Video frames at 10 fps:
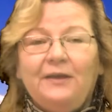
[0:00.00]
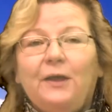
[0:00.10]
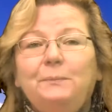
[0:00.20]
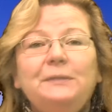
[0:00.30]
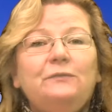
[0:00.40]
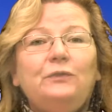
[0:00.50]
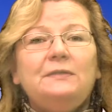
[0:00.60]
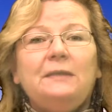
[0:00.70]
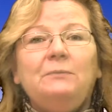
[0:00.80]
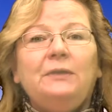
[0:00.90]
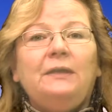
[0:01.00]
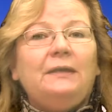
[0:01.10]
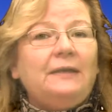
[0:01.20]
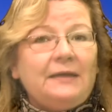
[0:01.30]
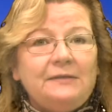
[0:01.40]
A peaceful assembly
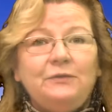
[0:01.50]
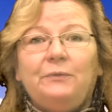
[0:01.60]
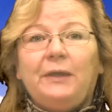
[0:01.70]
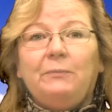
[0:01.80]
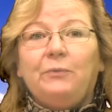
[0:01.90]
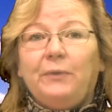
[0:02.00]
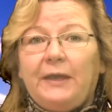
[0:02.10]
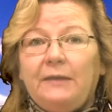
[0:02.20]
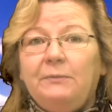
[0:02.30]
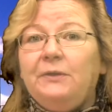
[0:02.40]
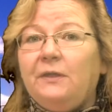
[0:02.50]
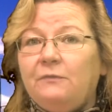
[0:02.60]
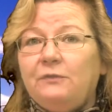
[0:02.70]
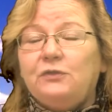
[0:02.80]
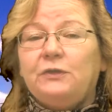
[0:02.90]
akin to a parade, but not
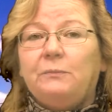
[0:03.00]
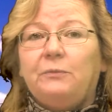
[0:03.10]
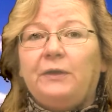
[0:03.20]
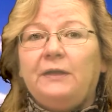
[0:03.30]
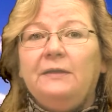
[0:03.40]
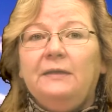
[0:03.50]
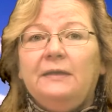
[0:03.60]
officially a parade,